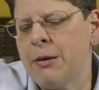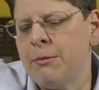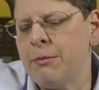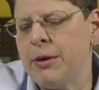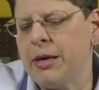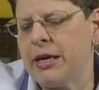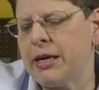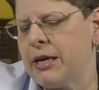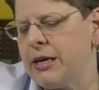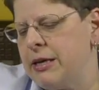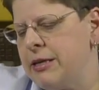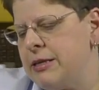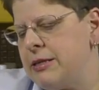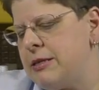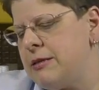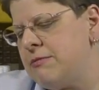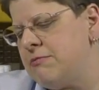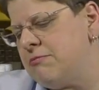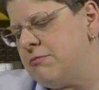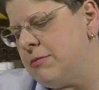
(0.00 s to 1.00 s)

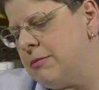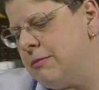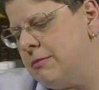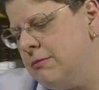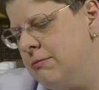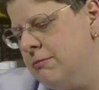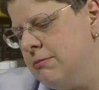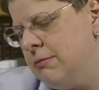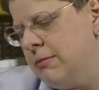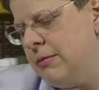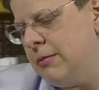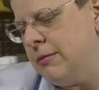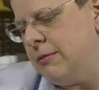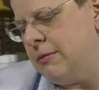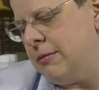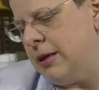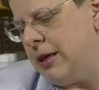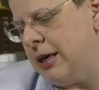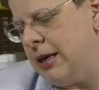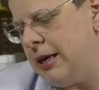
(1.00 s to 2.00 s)
because
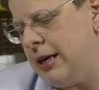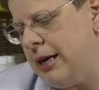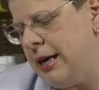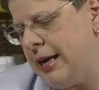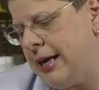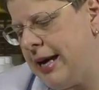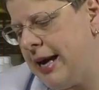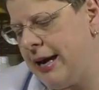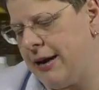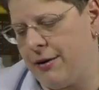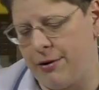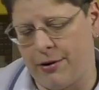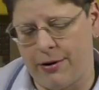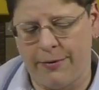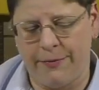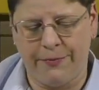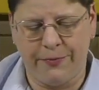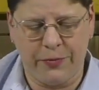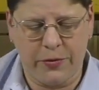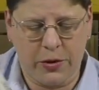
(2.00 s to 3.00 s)
it can't hurt.
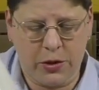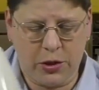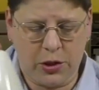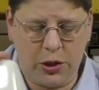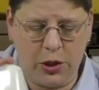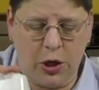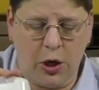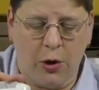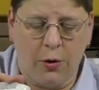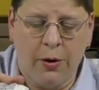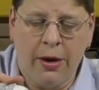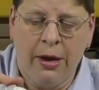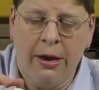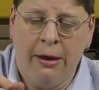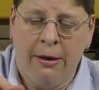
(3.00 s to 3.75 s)
So,